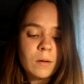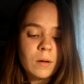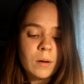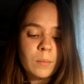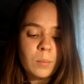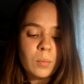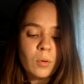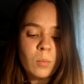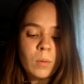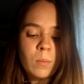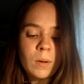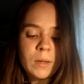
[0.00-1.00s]
are
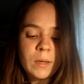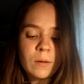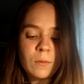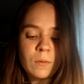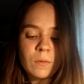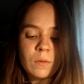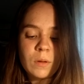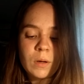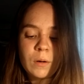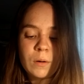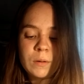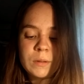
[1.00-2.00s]
probably on the
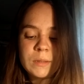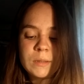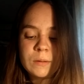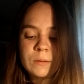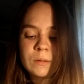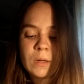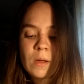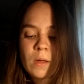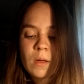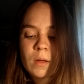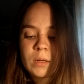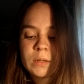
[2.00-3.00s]
horizon
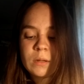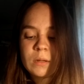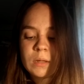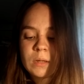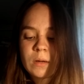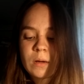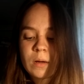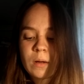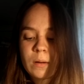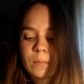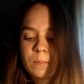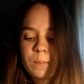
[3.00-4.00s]
and they
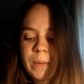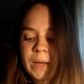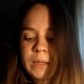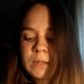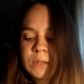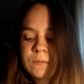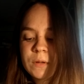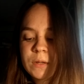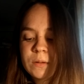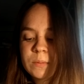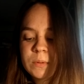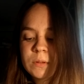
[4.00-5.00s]
are being
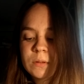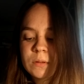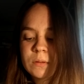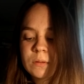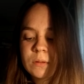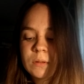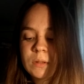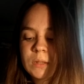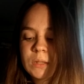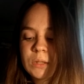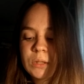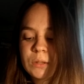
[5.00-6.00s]
developed
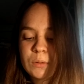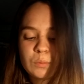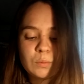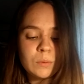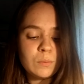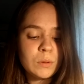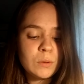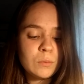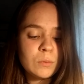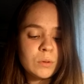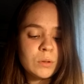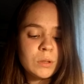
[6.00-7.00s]
that we
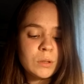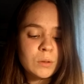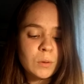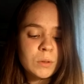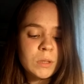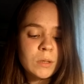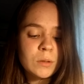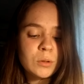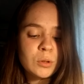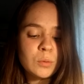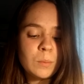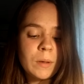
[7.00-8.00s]
will decide
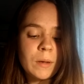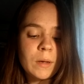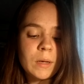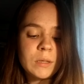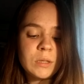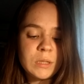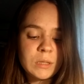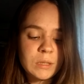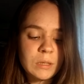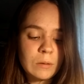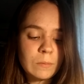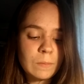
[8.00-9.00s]
to be addicting.